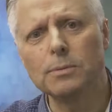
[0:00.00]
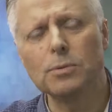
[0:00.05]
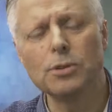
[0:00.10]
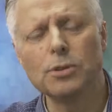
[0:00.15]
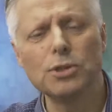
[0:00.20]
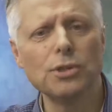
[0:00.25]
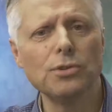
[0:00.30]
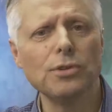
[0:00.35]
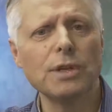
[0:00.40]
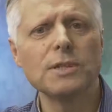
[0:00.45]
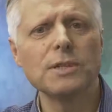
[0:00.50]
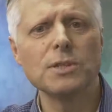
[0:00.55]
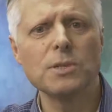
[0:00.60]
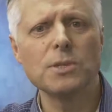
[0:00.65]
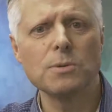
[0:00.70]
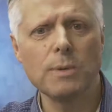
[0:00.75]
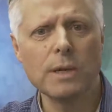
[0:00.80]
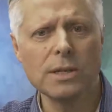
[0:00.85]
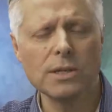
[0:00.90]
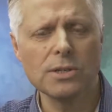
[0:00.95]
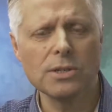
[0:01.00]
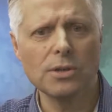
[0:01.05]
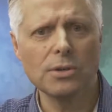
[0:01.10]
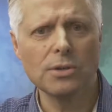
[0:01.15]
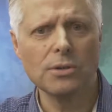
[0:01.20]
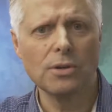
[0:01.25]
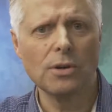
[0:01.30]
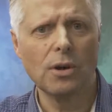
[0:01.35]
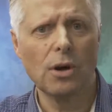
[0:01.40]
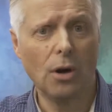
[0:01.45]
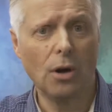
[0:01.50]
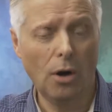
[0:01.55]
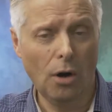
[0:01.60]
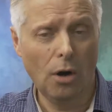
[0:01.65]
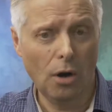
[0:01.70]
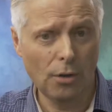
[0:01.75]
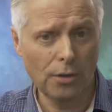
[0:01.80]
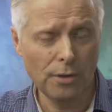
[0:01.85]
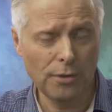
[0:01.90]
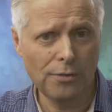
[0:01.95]
would you need to speak to
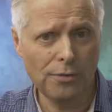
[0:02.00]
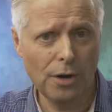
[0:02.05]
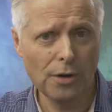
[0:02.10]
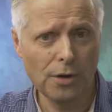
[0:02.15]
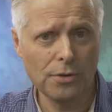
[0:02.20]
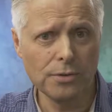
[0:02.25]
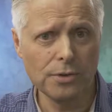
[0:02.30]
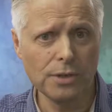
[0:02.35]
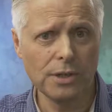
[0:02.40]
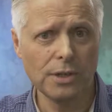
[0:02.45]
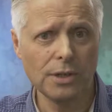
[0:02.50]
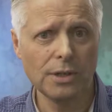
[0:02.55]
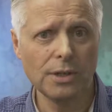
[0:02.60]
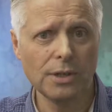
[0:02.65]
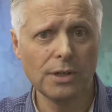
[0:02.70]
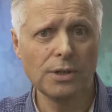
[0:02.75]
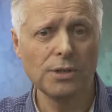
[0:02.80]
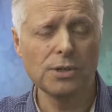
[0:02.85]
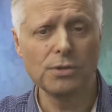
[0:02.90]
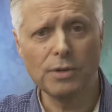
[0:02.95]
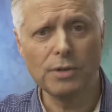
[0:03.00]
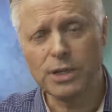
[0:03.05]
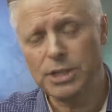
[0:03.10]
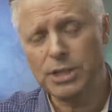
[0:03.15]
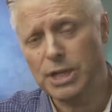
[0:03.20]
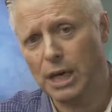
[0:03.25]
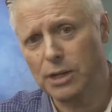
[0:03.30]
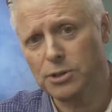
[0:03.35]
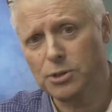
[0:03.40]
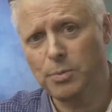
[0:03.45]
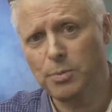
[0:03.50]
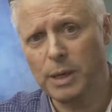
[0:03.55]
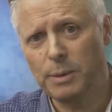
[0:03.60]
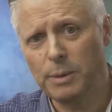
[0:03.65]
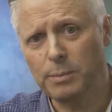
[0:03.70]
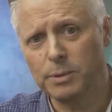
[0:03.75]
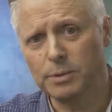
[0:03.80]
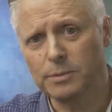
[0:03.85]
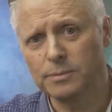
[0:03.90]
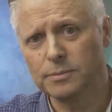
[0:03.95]
on the phone to reach 100
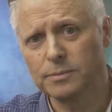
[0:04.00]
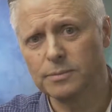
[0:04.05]
people?